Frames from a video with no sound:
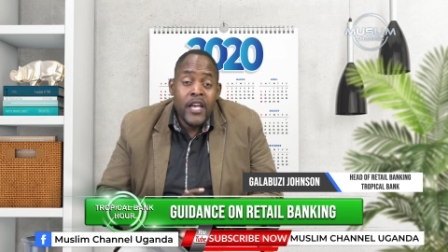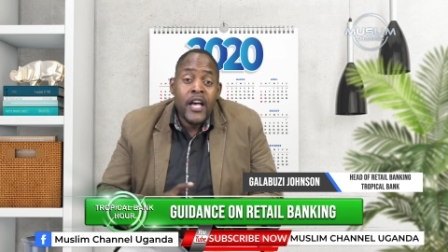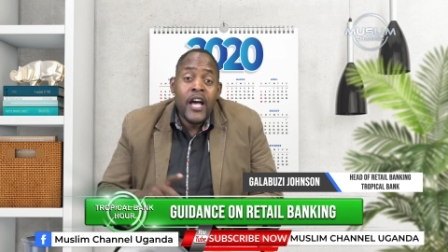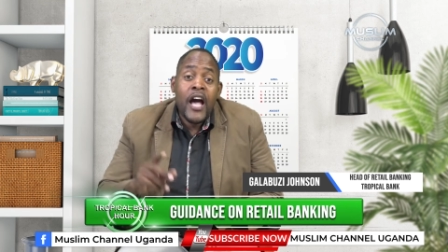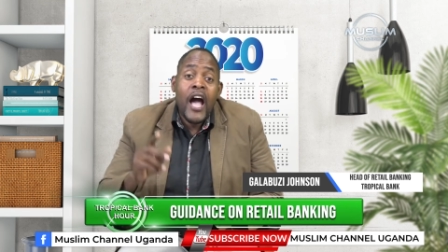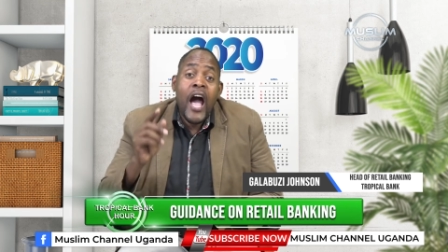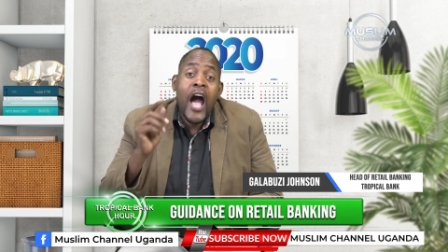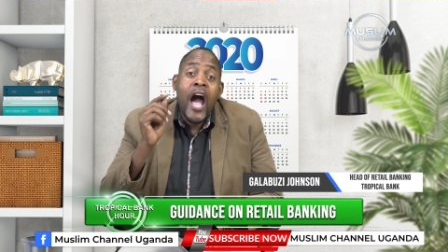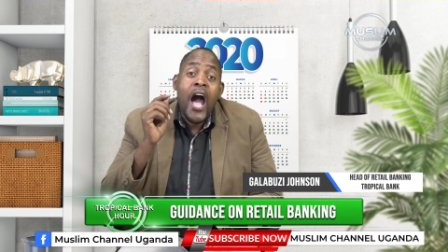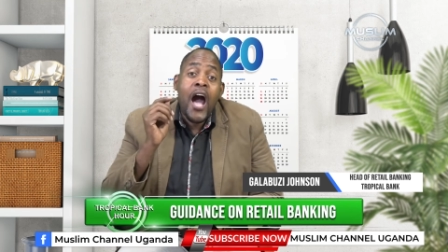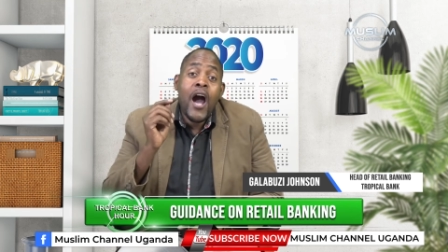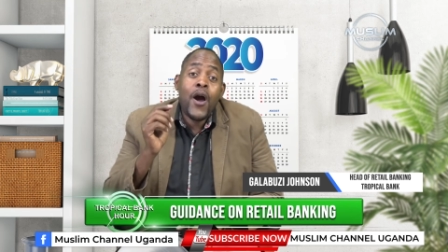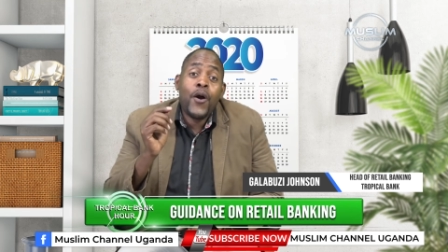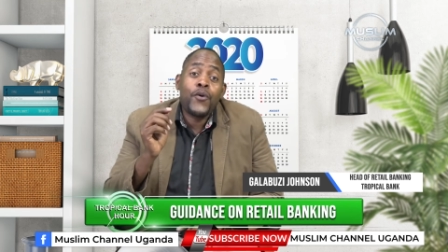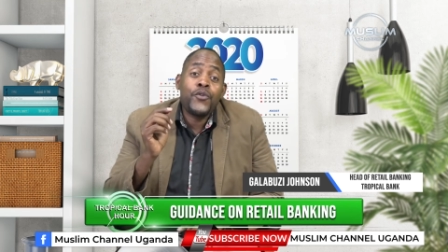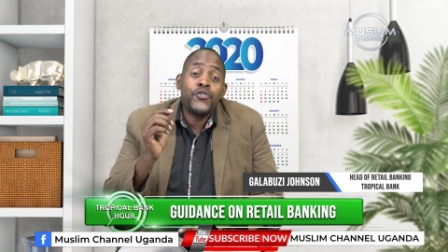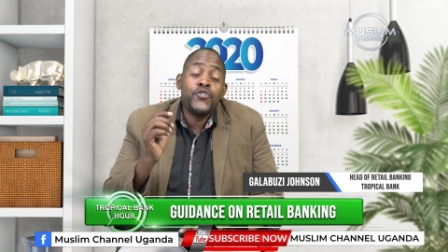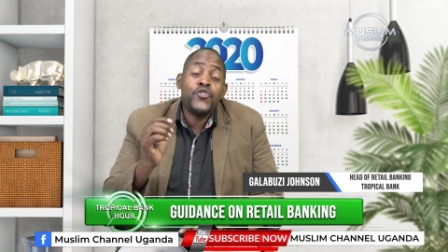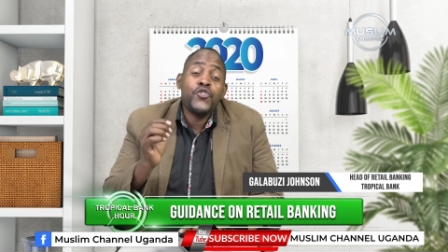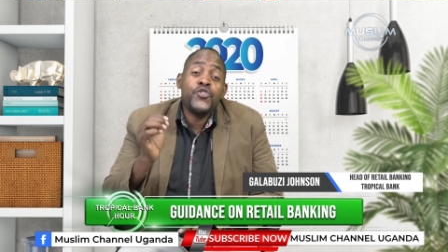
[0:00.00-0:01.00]

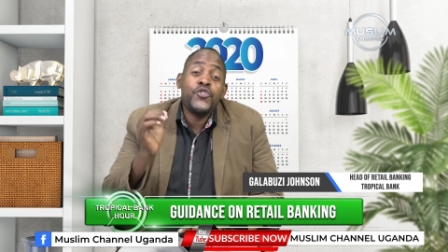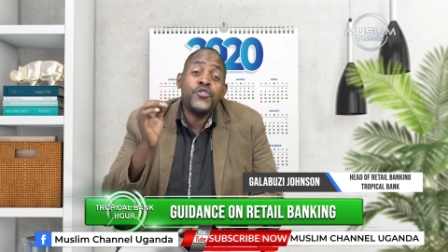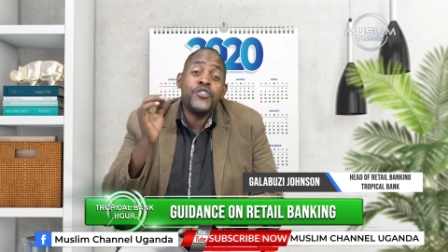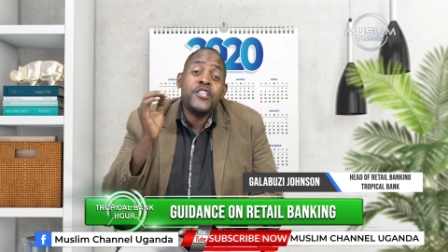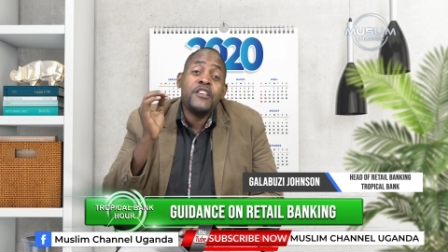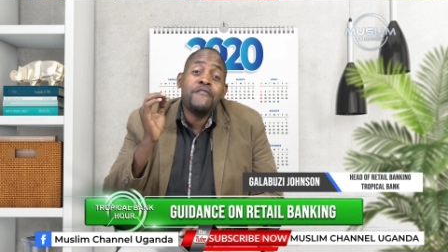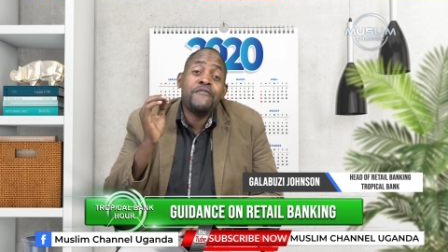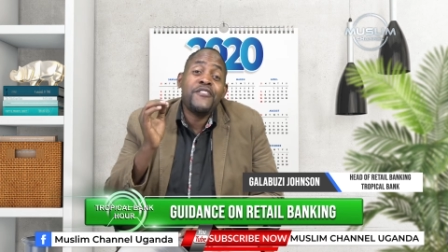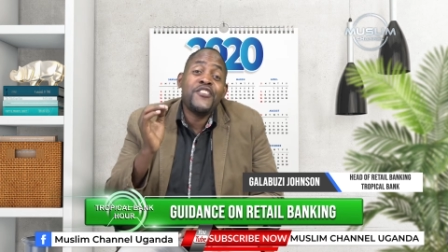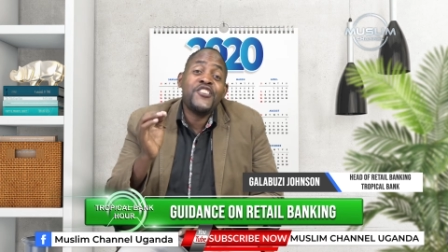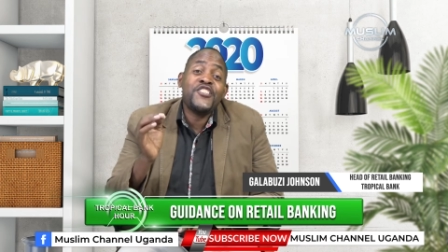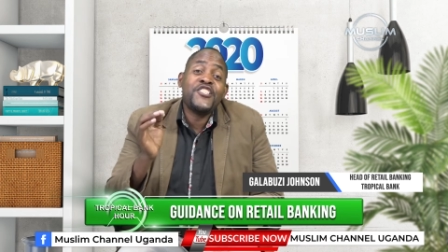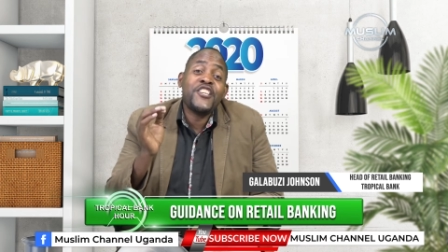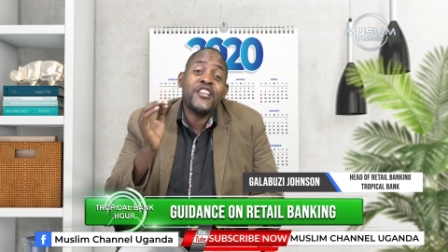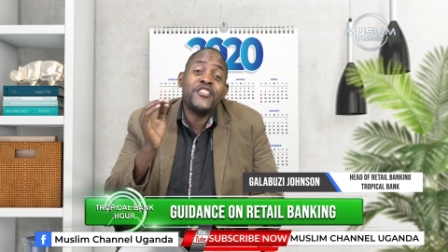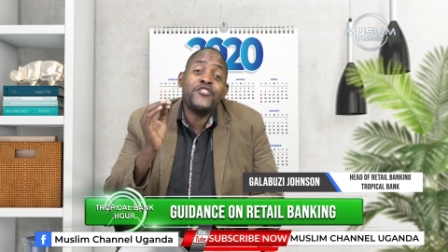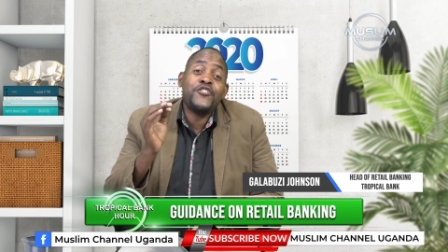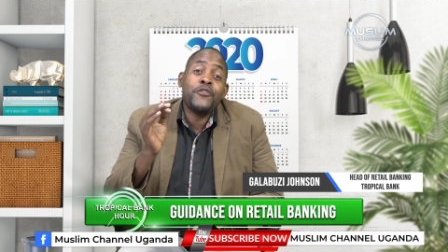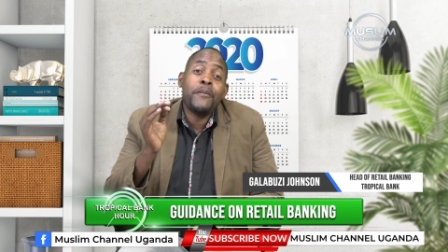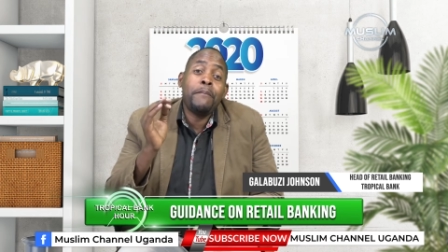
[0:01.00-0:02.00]
How do you
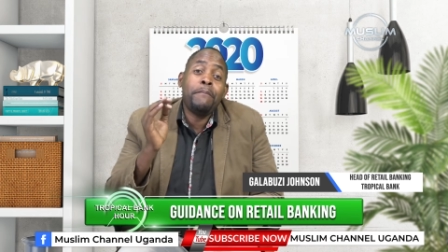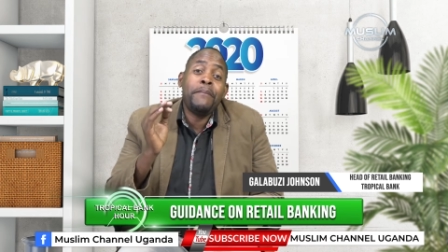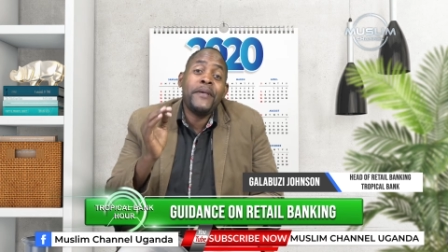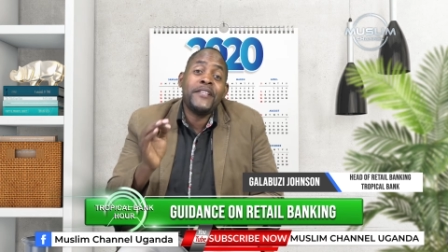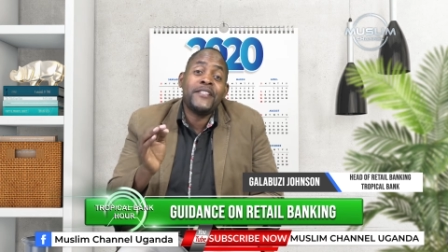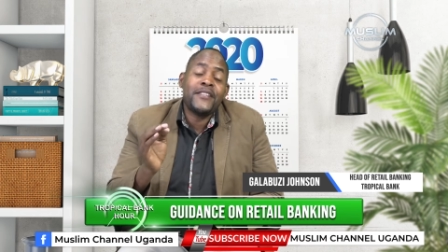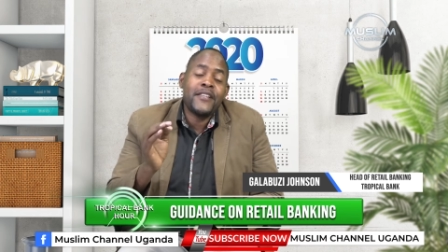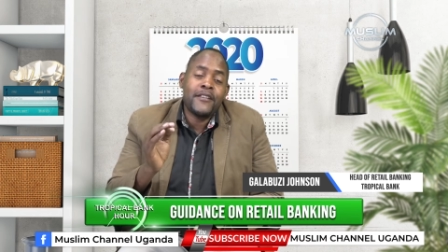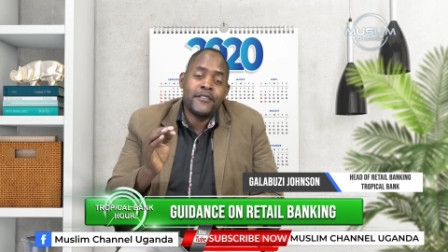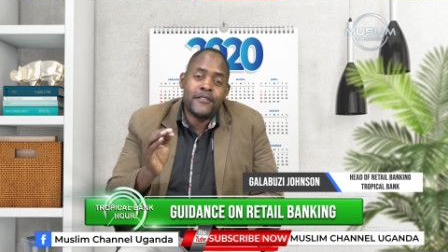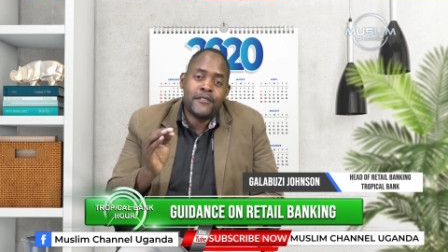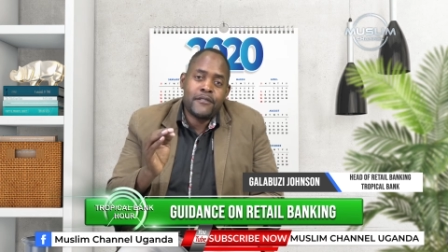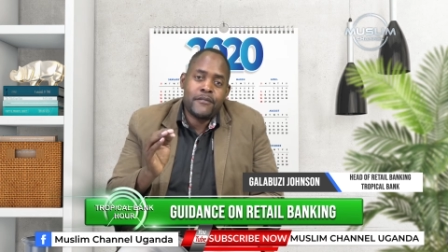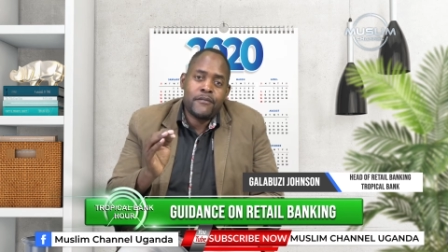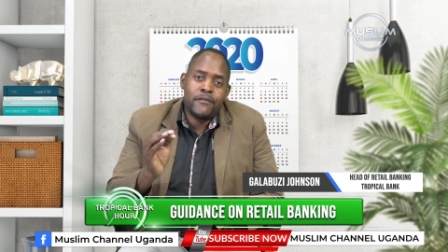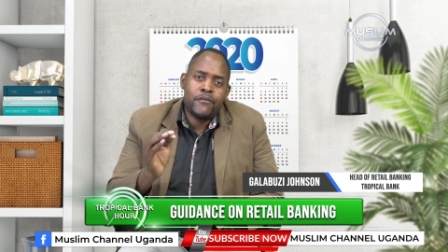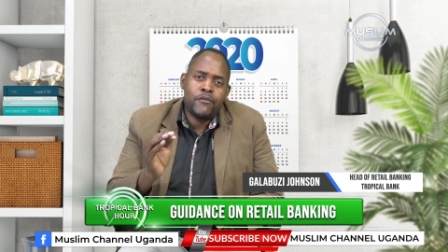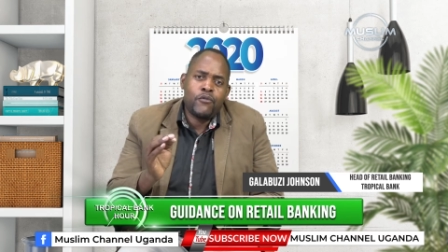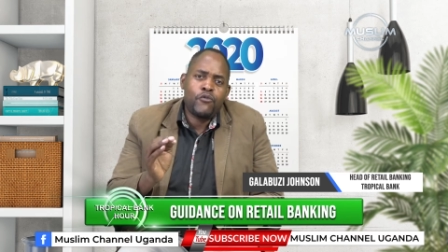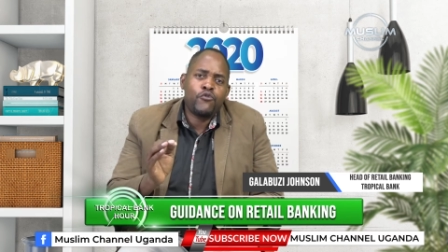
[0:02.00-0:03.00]
differentiate your business
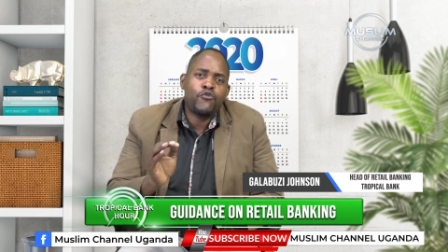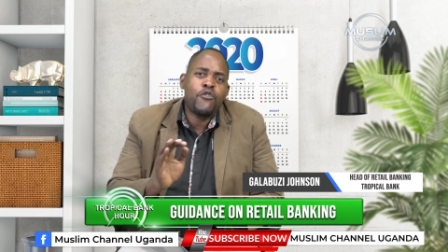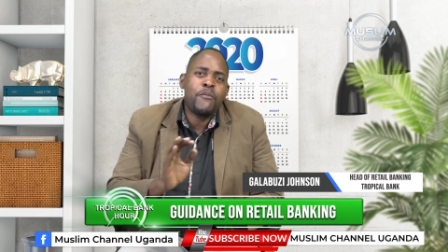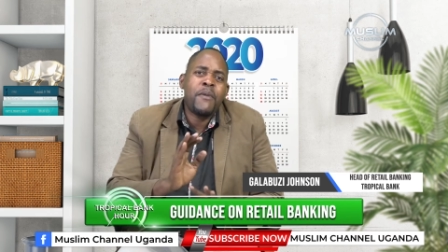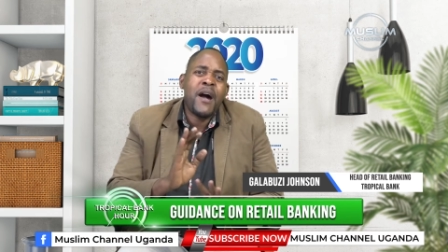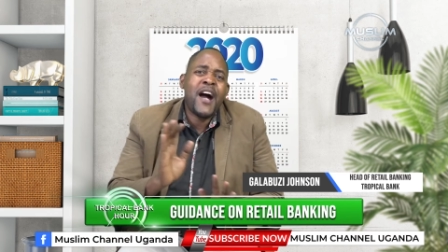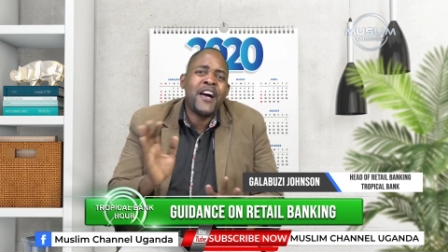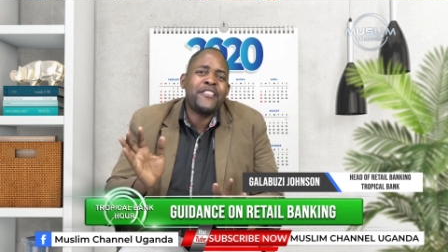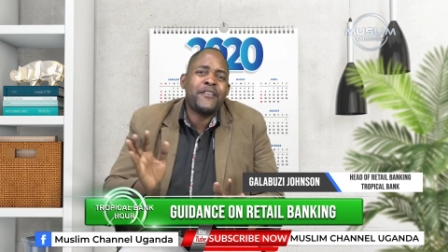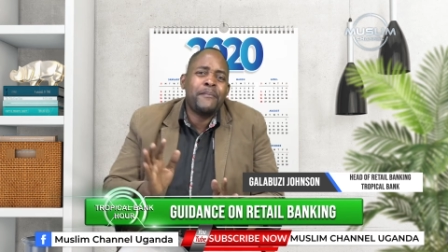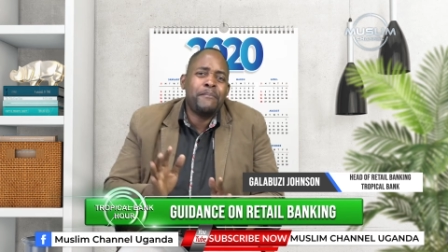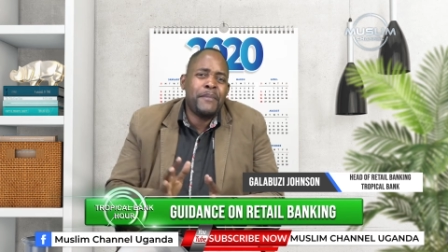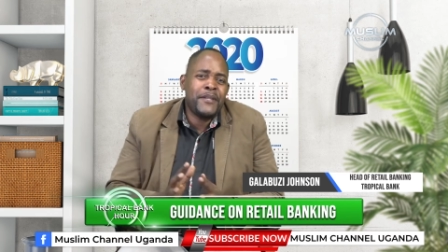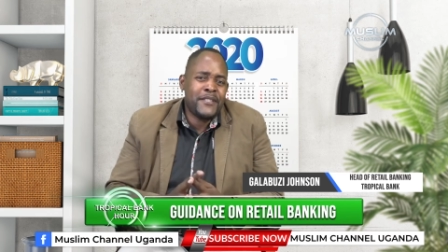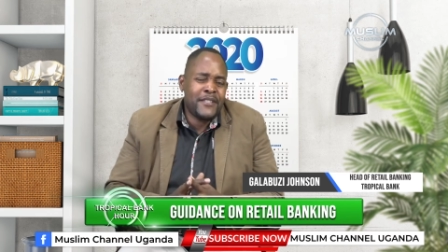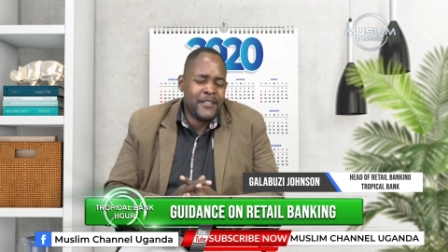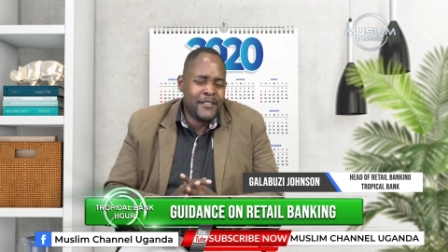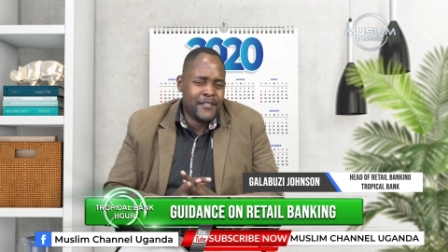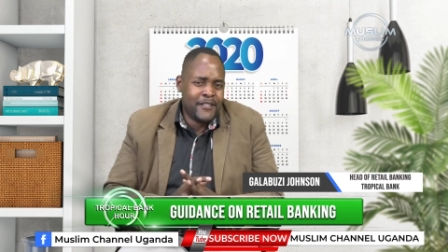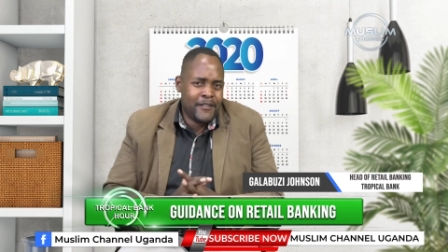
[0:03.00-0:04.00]
from other
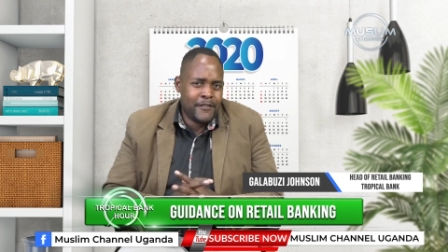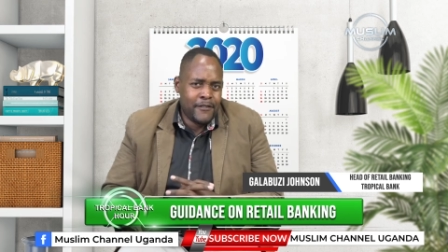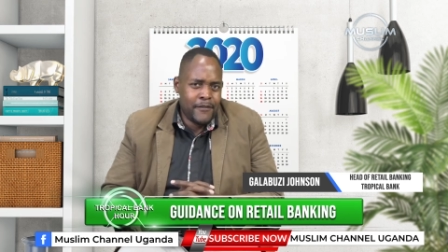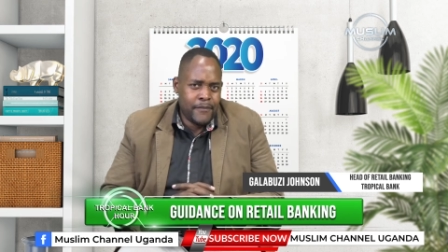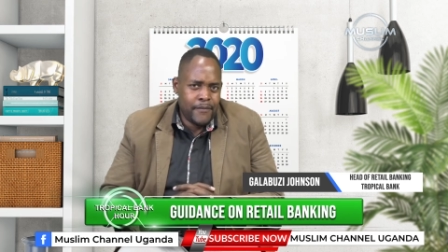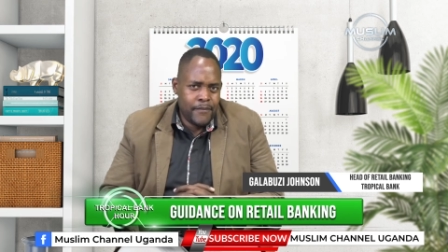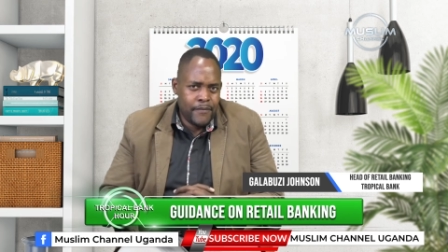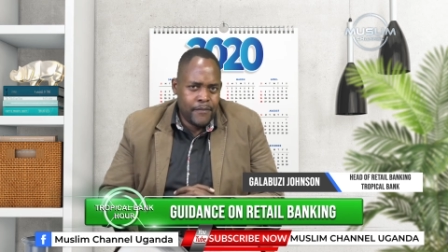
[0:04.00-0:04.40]
businesses?